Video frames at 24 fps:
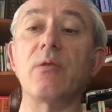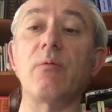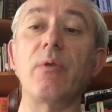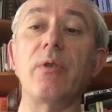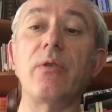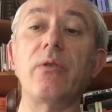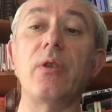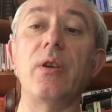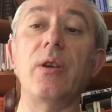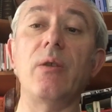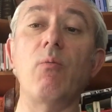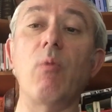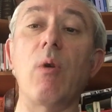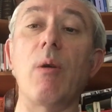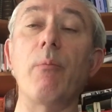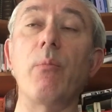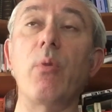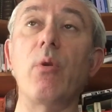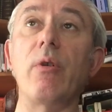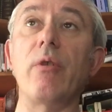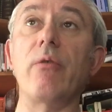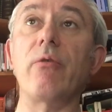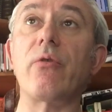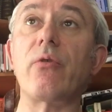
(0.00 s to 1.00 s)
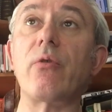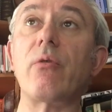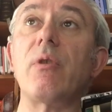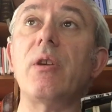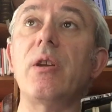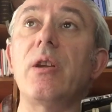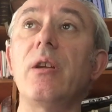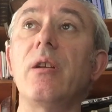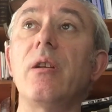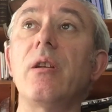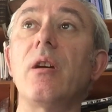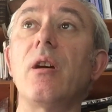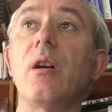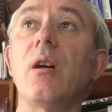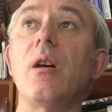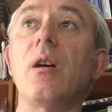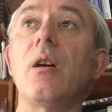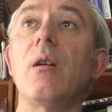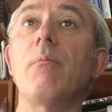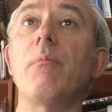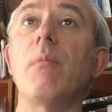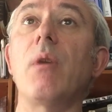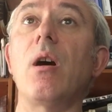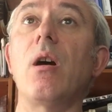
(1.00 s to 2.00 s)
with the 1.3
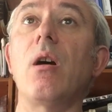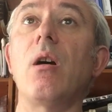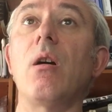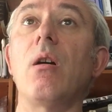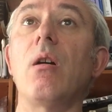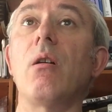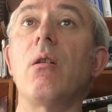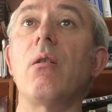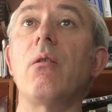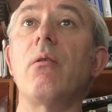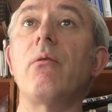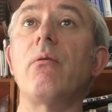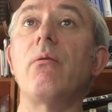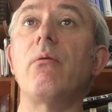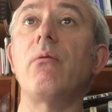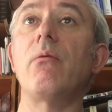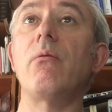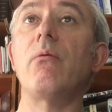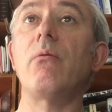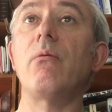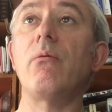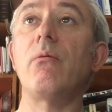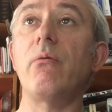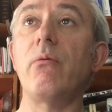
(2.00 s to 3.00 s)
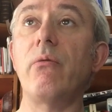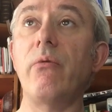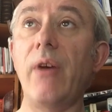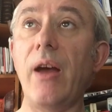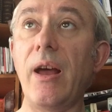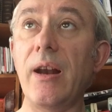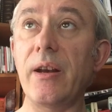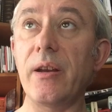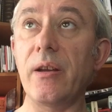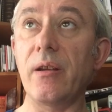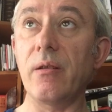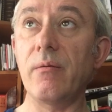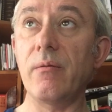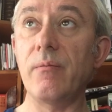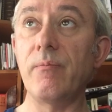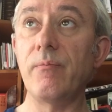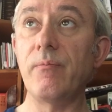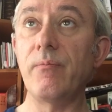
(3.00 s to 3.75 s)
R value,